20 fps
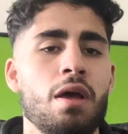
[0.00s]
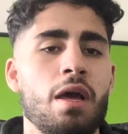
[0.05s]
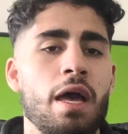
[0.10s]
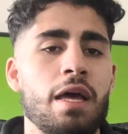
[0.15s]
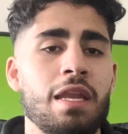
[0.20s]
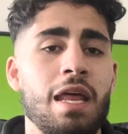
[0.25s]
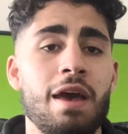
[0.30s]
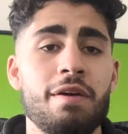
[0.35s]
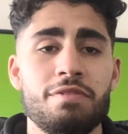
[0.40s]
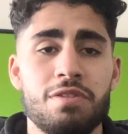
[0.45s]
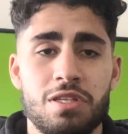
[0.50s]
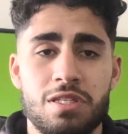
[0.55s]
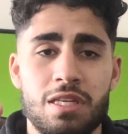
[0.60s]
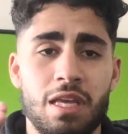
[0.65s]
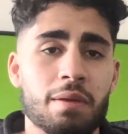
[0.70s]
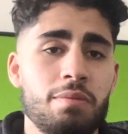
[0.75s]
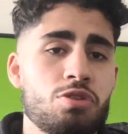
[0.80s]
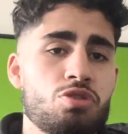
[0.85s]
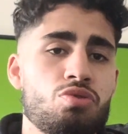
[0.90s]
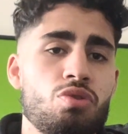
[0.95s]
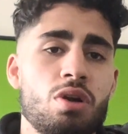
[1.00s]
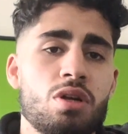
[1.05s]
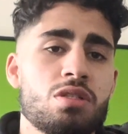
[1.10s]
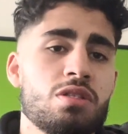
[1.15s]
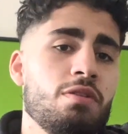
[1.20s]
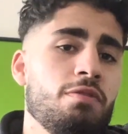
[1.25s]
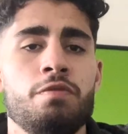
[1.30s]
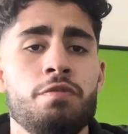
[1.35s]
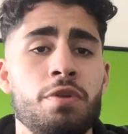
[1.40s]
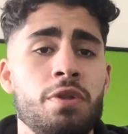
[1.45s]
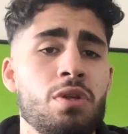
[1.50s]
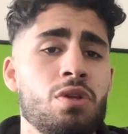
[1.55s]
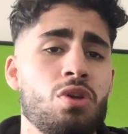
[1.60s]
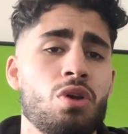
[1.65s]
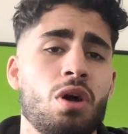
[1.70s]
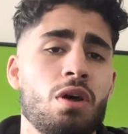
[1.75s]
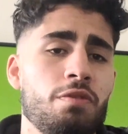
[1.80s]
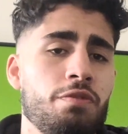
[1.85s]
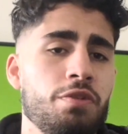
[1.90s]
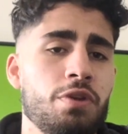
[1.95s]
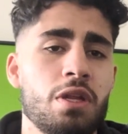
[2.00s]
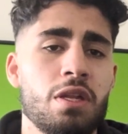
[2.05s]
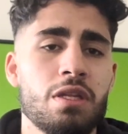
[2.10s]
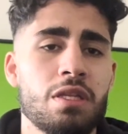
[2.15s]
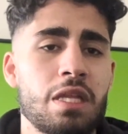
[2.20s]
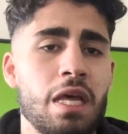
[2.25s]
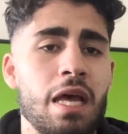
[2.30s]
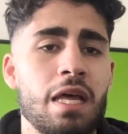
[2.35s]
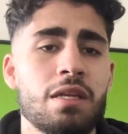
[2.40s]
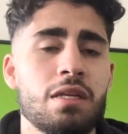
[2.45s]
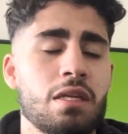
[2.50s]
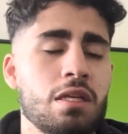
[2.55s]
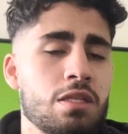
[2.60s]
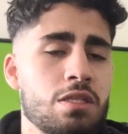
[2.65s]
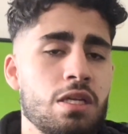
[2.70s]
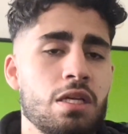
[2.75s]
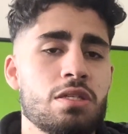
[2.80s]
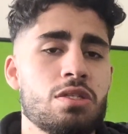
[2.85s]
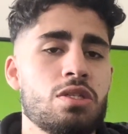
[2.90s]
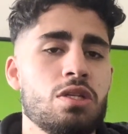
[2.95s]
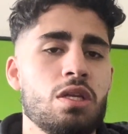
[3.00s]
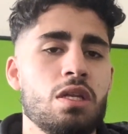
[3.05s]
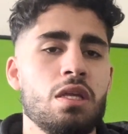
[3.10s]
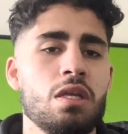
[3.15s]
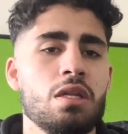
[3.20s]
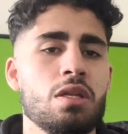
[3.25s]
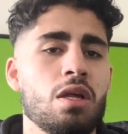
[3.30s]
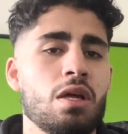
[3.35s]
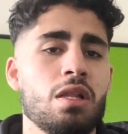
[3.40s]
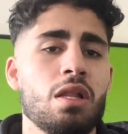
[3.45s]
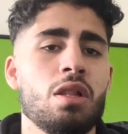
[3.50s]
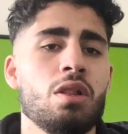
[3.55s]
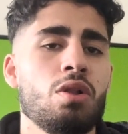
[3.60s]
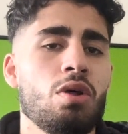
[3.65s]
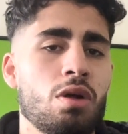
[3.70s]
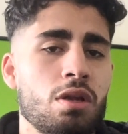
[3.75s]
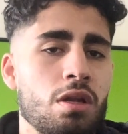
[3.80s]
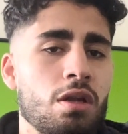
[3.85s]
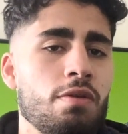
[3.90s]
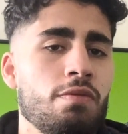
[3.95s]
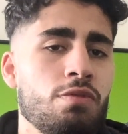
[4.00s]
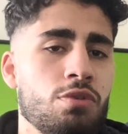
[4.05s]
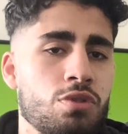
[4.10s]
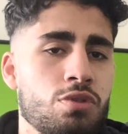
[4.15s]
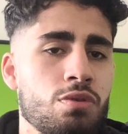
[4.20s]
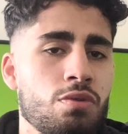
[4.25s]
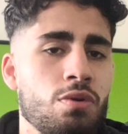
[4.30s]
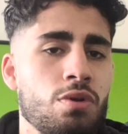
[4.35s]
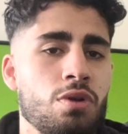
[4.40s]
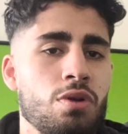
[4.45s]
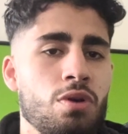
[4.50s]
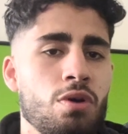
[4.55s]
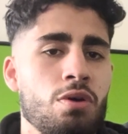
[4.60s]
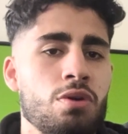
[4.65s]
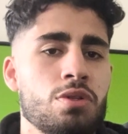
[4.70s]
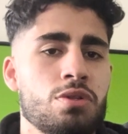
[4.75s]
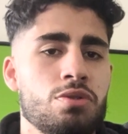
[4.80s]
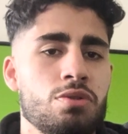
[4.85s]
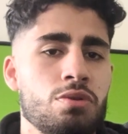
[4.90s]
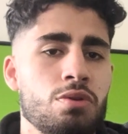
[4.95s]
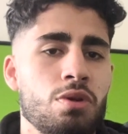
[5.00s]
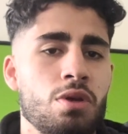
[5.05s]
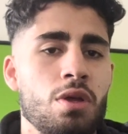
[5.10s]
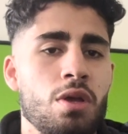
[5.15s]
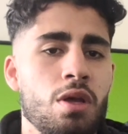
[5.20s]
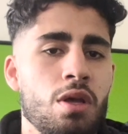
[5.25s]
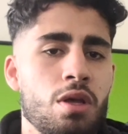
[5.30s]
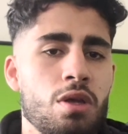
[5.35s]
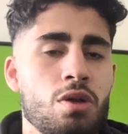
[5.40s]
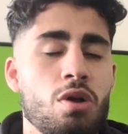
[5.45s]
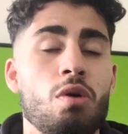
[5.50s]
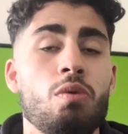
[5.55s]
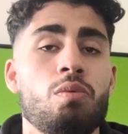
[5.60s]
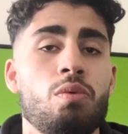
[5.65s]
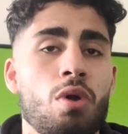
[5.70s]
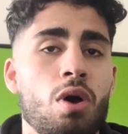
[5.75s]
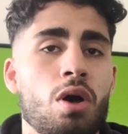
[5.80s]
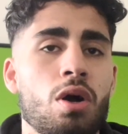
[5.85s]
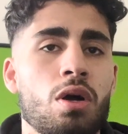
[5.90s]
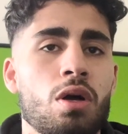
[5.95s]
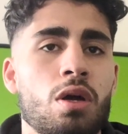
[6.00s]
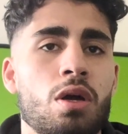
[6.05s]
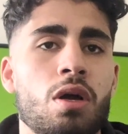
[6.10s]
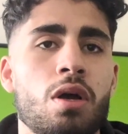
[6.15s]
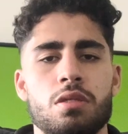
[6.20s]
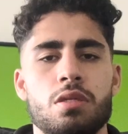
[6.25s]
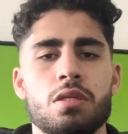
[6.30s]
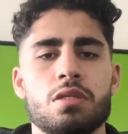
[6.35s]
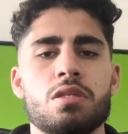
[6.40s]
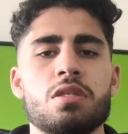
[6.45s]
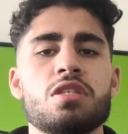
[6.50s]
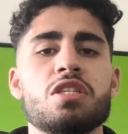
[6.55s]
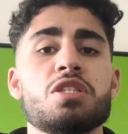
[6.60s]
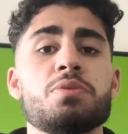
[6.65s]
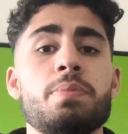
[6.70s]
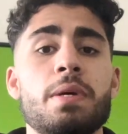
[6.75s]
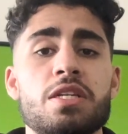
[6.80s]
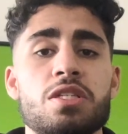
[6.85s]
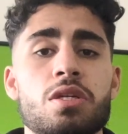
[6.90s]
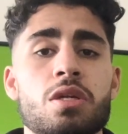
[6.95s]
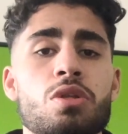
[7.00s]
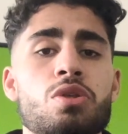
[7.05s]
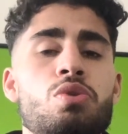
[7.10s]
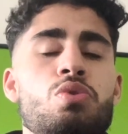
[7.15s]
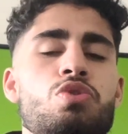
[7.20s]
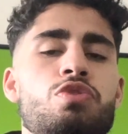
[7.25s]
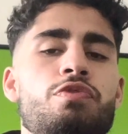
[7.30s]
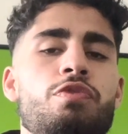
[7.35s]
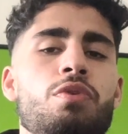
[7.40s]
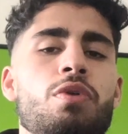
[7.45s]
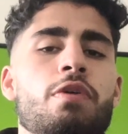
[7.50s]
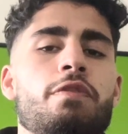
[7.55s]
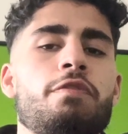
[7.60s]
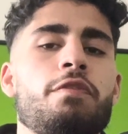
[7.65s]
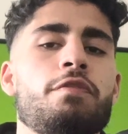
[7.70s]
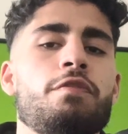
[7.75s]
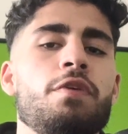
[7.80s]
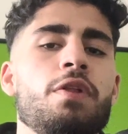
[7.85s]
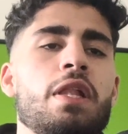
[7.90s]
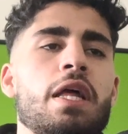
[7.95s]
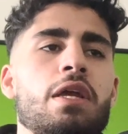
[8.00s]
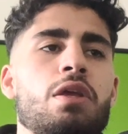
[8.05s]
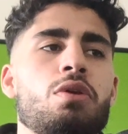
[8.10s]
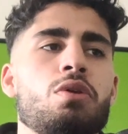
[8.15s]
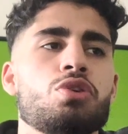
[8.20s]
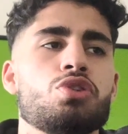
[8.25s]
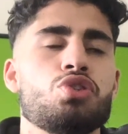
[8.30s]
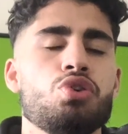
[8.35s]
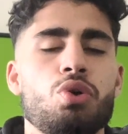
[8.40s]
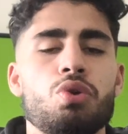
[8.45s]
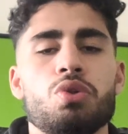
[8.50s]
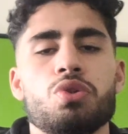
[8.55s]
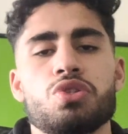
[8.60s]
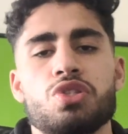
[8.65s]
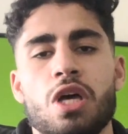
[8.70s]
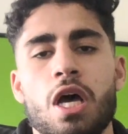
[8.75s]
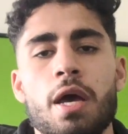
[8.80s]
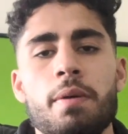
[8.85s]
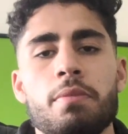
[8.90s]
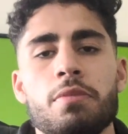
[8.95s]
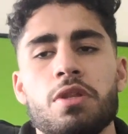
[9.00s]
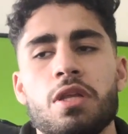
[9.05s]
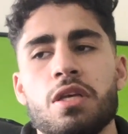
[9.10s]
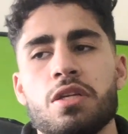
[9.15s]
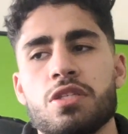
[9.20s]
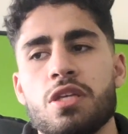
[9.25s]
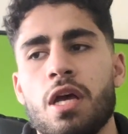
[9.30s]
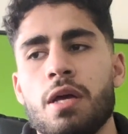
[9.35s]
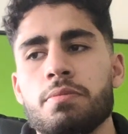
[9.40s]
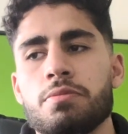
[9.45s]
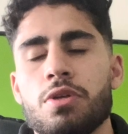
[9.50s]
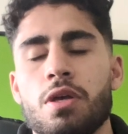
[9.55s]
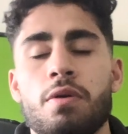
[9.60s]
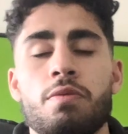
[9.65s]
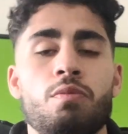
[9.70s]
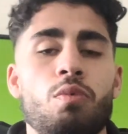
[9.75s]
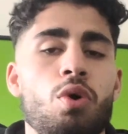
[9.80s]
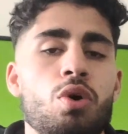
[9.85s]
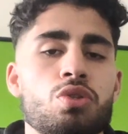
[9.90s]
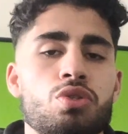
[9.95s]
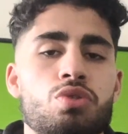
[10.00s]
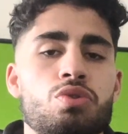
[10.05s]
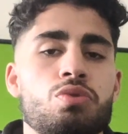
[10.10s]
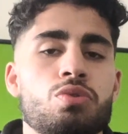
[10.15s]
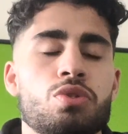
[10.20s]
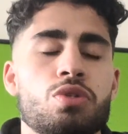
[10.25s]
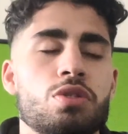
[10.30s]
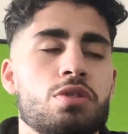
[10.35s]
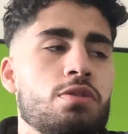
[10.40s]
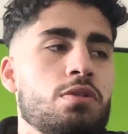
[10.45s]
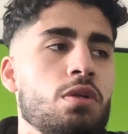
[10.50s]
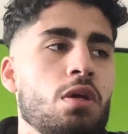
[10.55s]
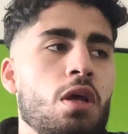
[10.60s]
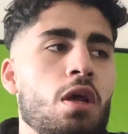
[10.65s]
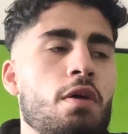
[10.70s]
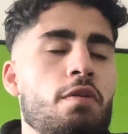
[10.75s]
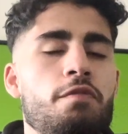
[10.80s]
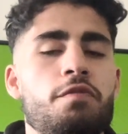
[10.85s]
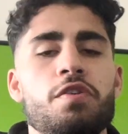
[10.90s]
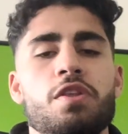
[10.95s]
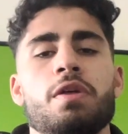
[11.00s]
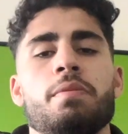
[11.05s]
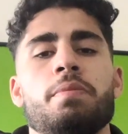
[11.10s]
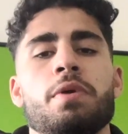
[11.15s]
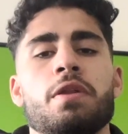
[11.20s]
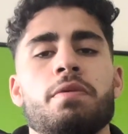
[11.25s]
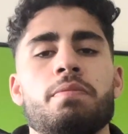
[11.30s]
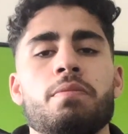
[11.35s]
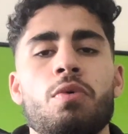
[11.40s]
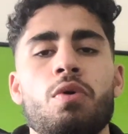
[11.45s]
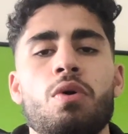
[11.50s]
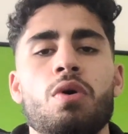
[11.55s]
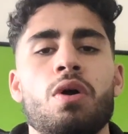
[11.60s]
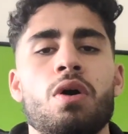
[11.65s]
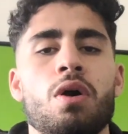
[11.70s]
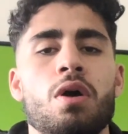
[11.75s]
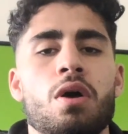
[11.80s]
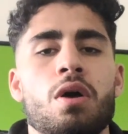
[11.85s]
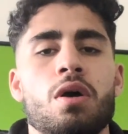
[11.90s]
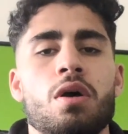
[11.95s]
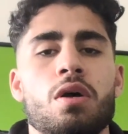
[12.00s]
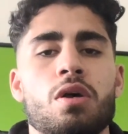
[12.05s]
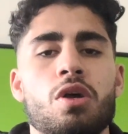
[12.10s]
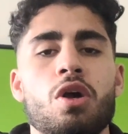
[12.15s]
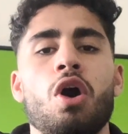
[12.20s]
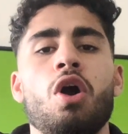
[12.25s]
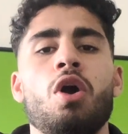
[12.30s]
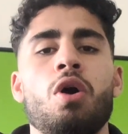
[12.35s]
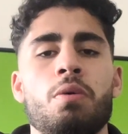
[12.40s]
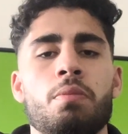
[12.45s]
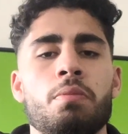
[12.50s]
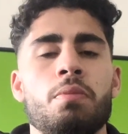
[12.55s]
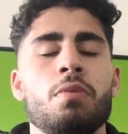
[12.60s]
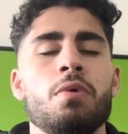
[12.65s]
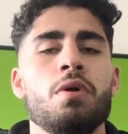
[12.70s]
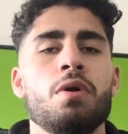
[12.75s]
and have the same structure, feeling confident that essentially not a lot was going to go wrong. This is especially useful if you feel like you're short on time on the exams and want to just feel a bit more calm.